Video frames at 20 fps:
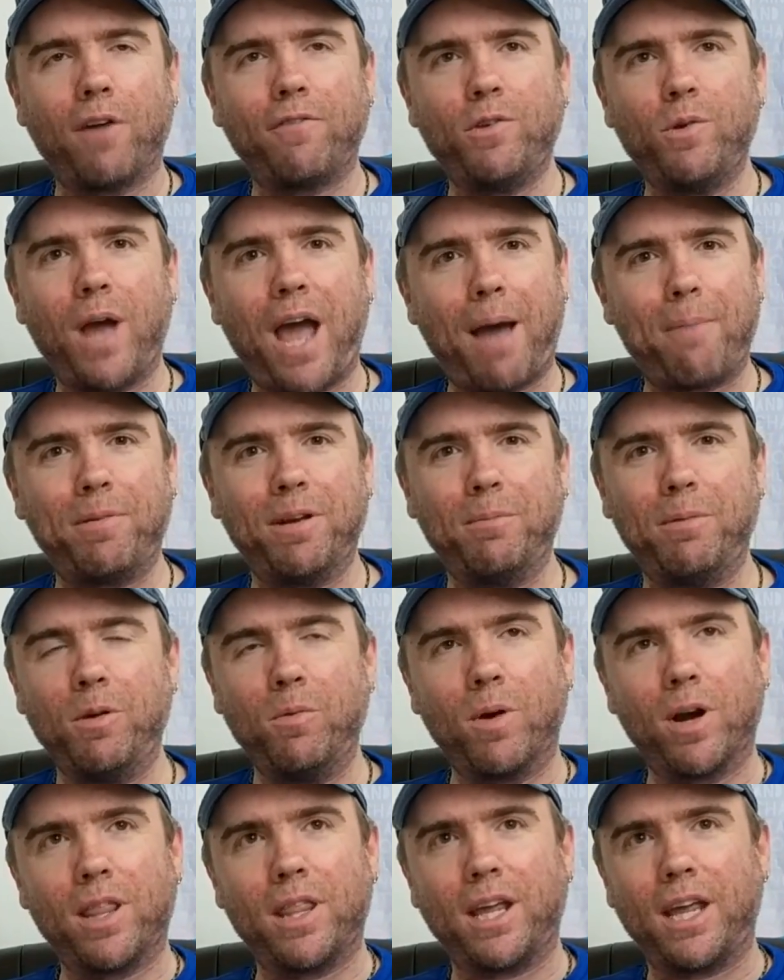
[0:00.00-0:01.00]
If you happen to be
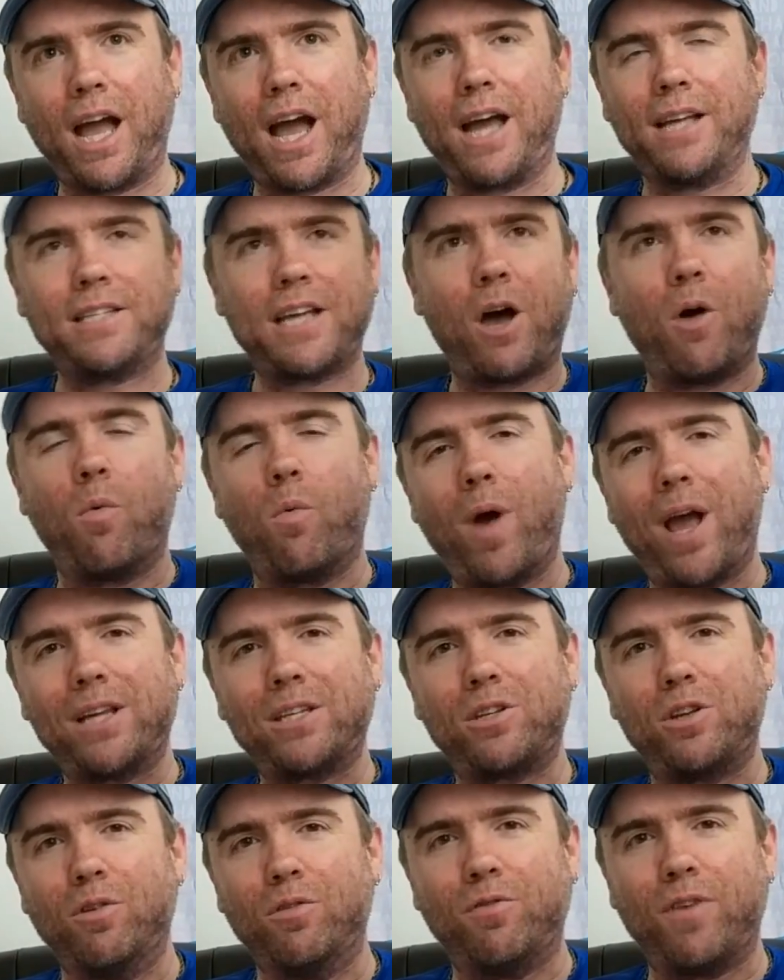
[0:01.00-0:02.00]
one of the guys out
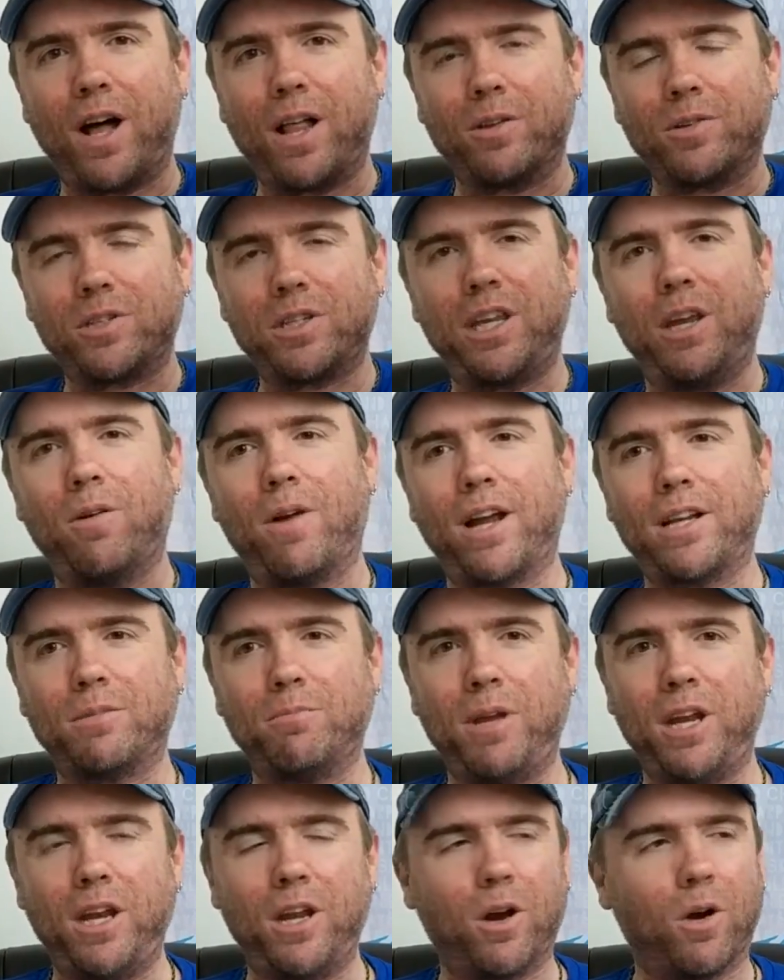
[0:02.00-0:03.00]
west who follows Ski Rex
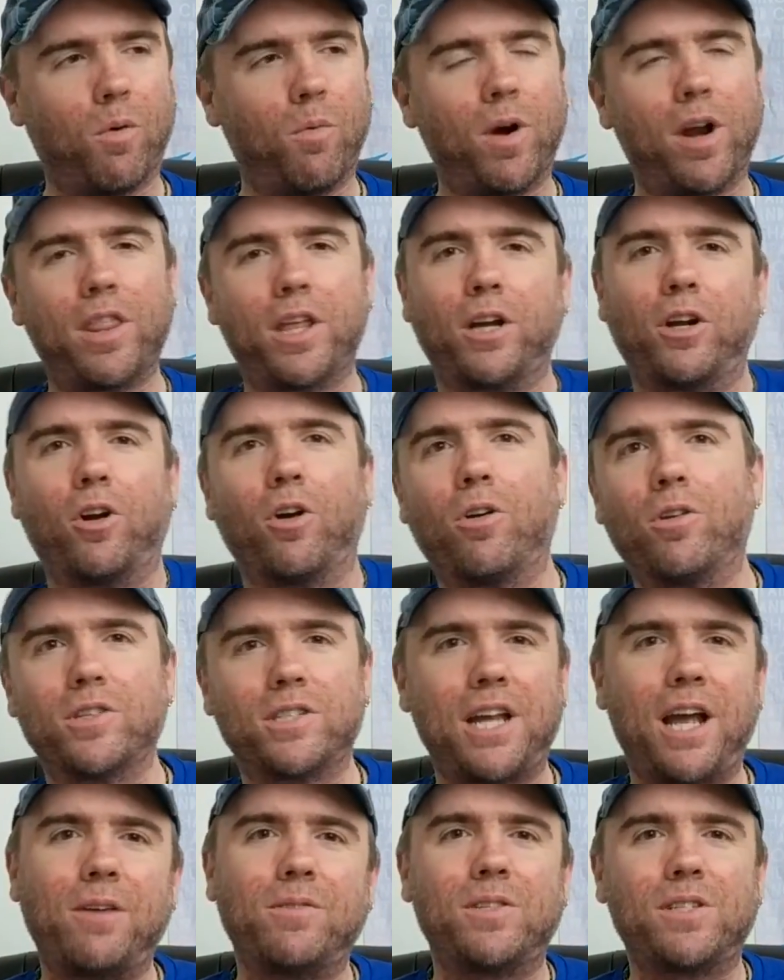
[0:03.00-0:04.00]
Media or one of the girls
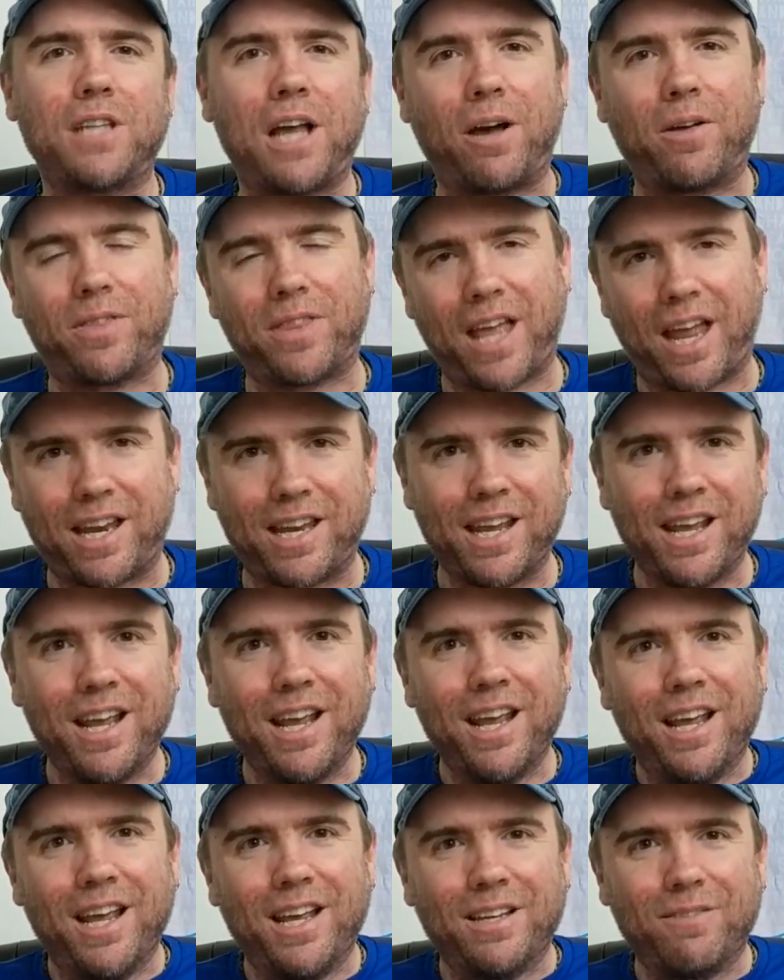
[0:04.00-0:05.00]
down south that
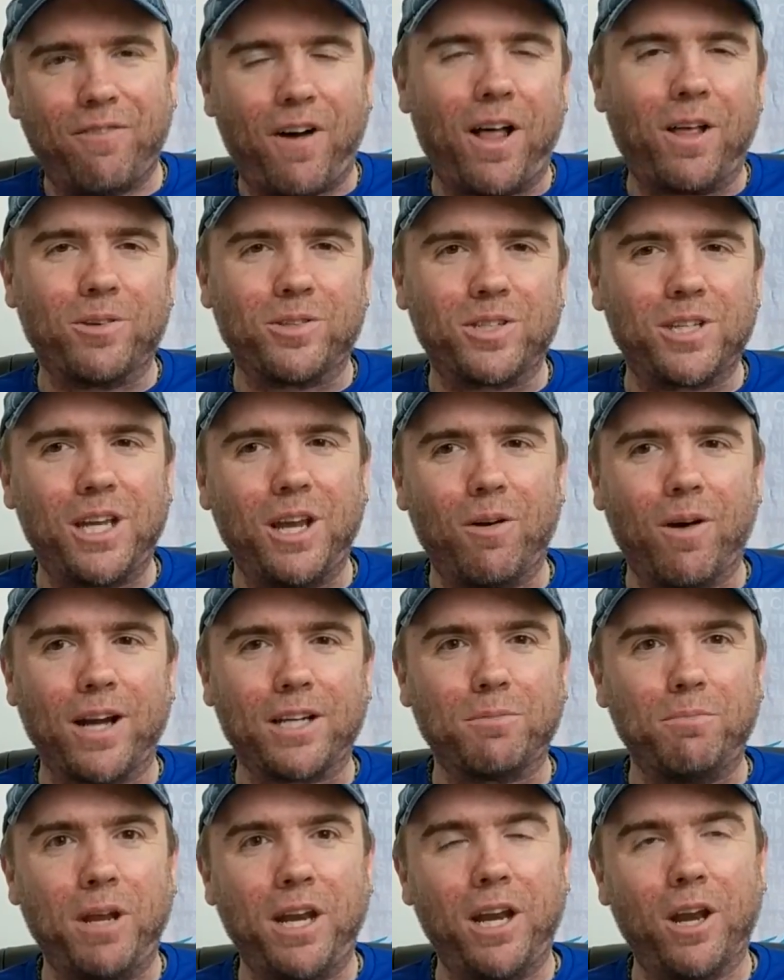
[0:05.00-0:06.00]
follows Ski
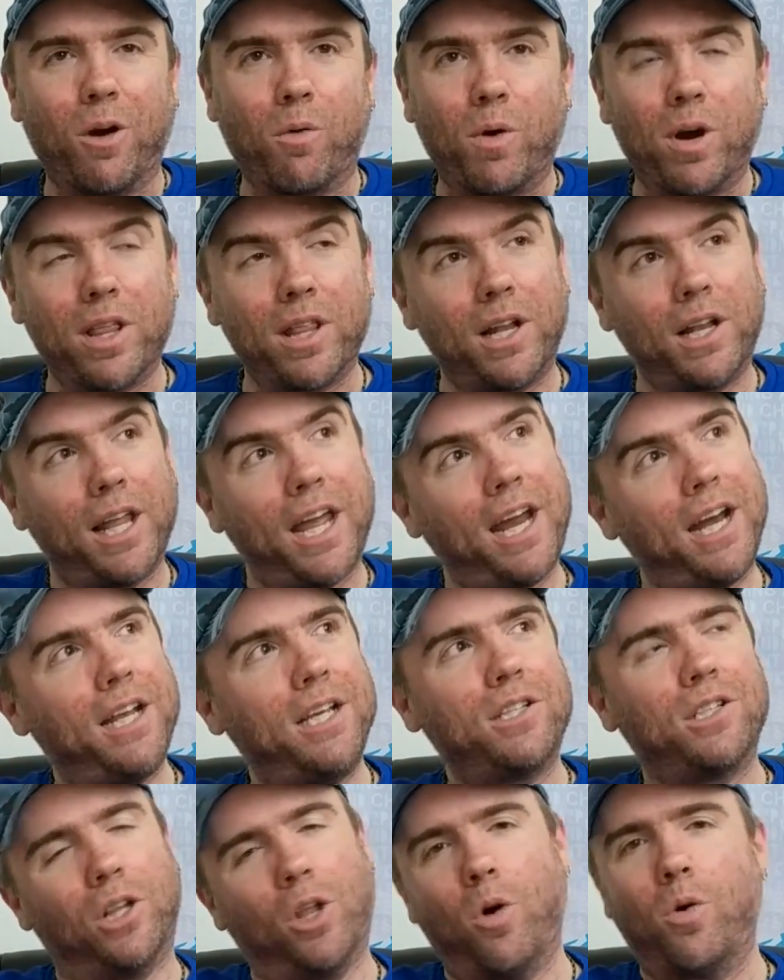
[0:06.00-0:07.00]
Rex Media or one of the
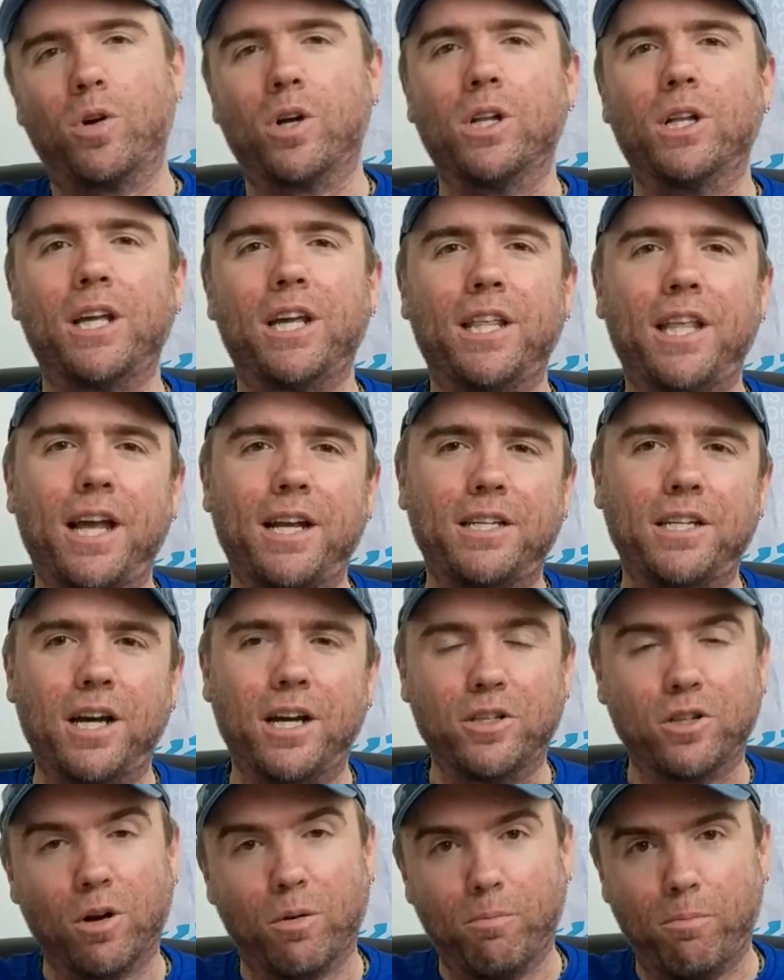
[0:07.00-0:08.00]
ladies locally that
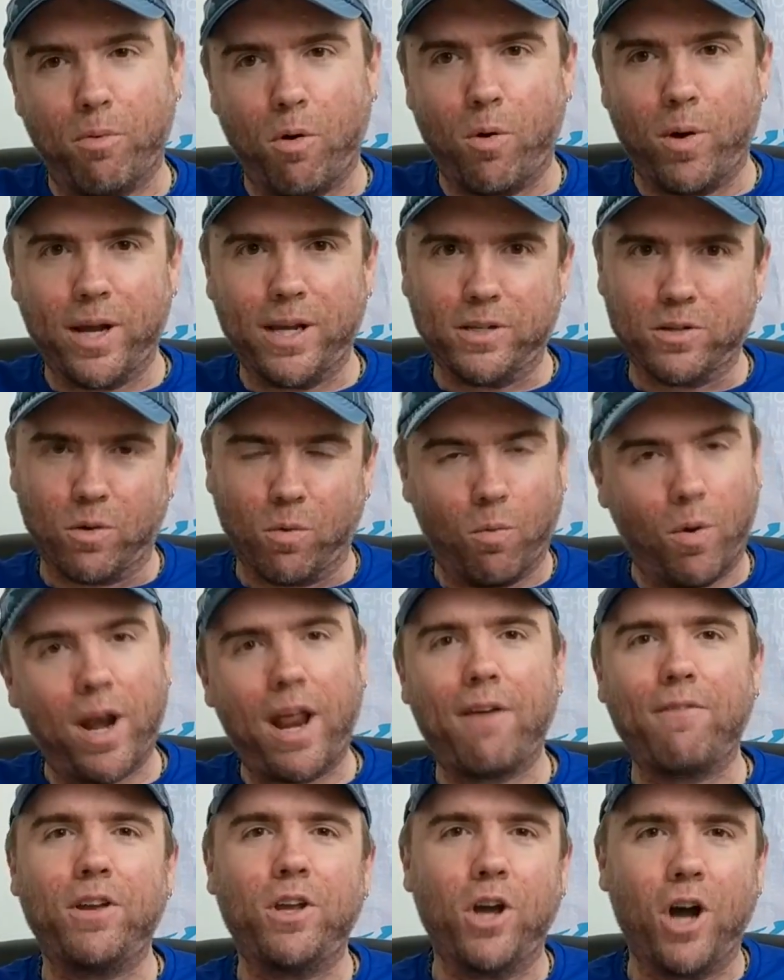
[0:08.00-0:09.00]
does or boys or
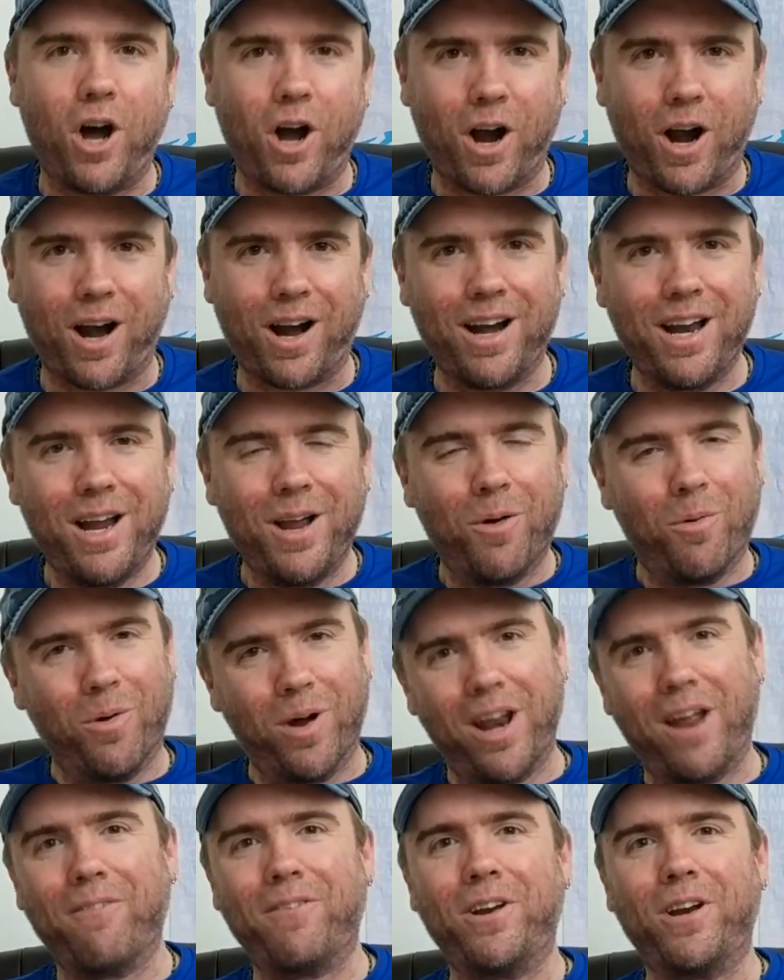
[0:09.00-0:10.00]
whatever you are,
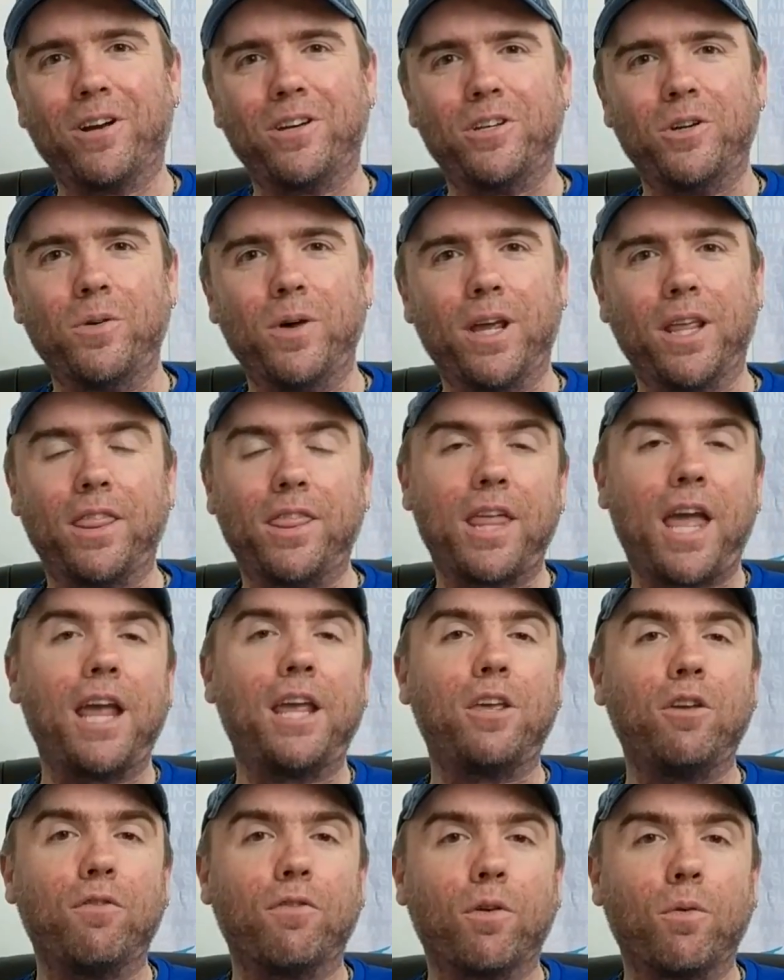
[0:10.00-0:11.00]
whatever you're doing,
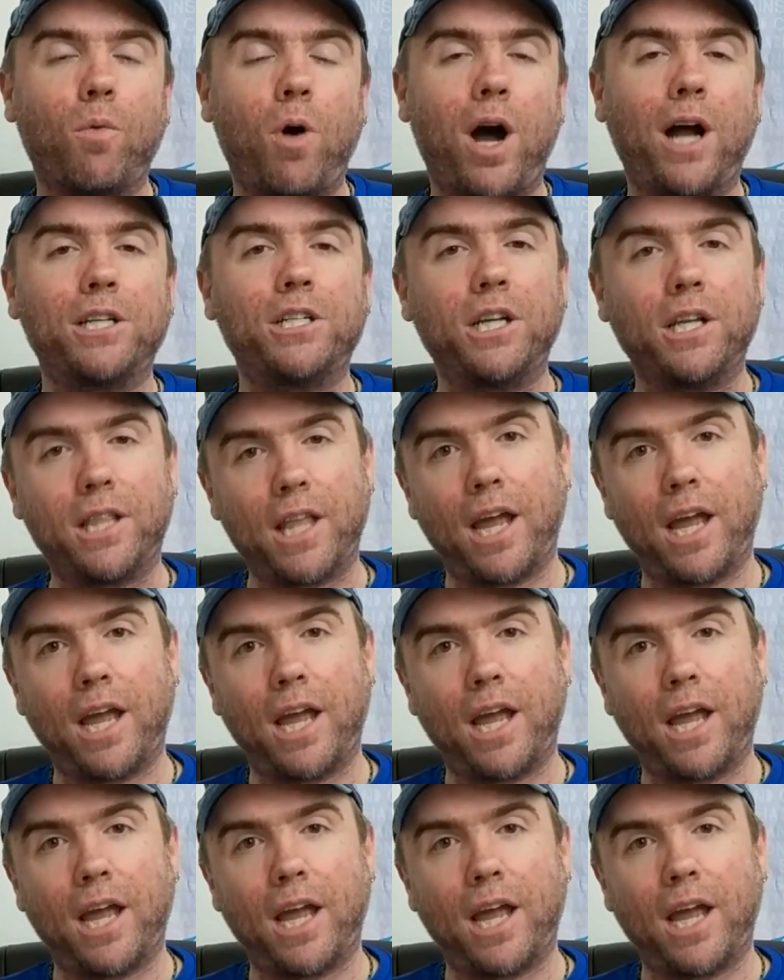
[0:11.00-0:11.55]
thank you for watching.